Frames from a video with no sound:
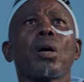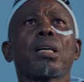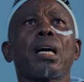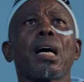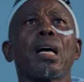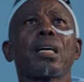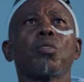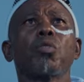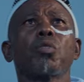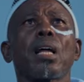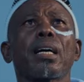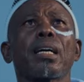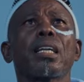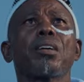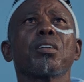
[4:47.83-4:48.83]
a one hand. If
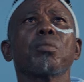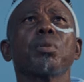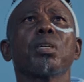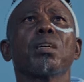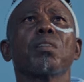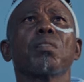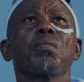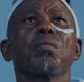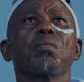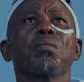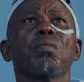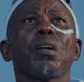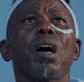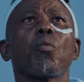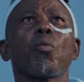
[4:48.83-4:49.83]
you're not going to leave here,
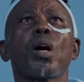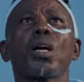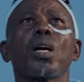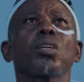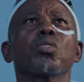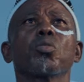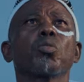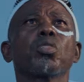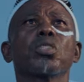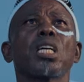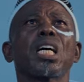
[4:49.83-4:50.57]
I'll work out with